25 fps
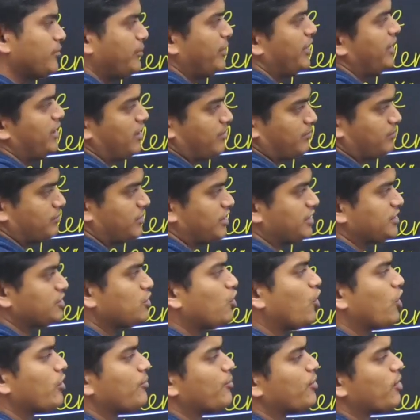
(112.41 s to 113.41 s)
medium. It is
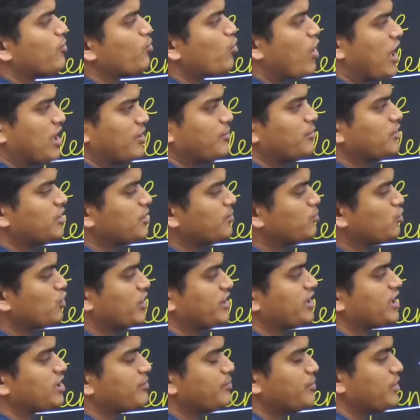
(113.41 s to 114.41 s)
going from one medium to
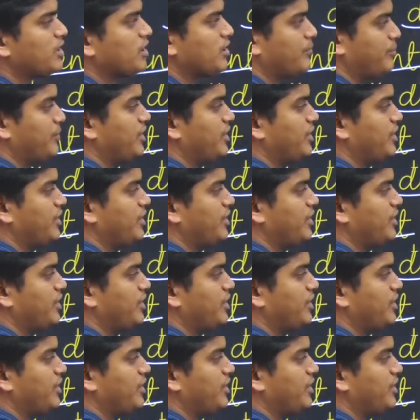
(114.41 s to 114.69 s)
other